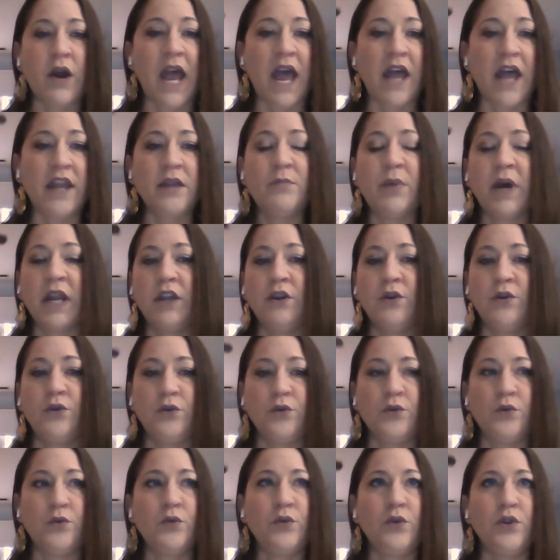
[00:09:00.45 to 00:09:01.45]
anybody
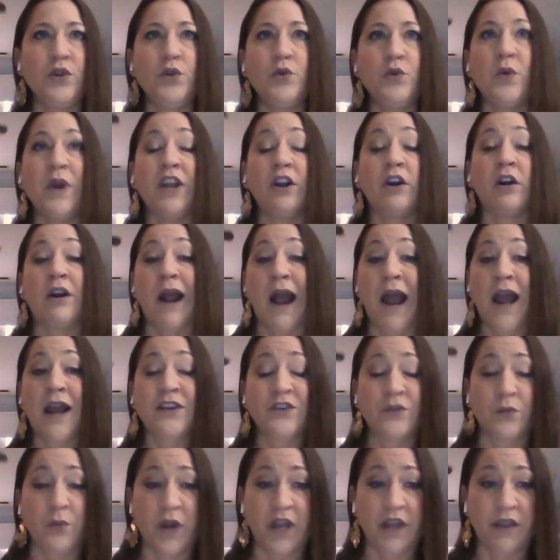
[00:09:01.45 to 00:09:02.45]
who you
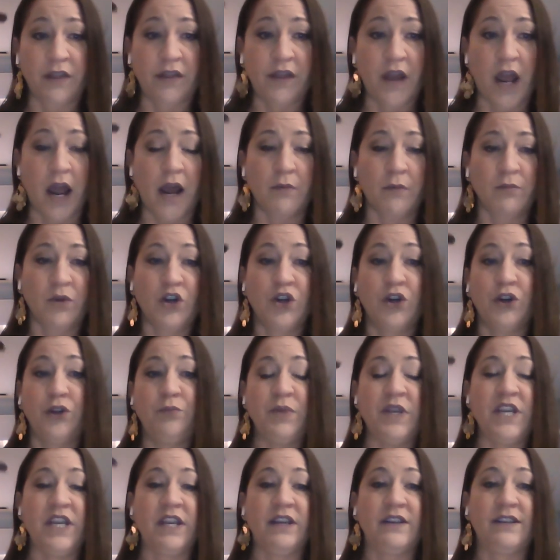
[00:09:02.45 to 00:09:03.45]
interact with could
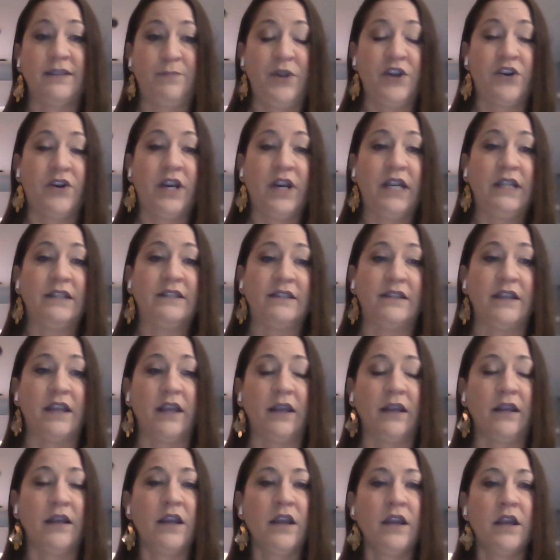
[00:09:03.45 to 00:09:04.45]
be
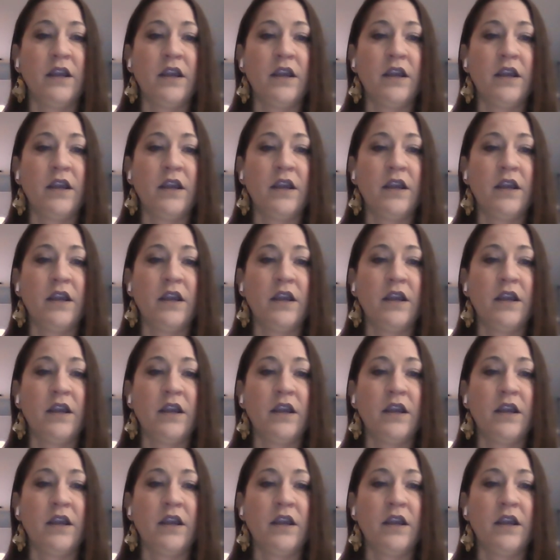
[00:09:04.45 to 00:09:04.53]
experiencing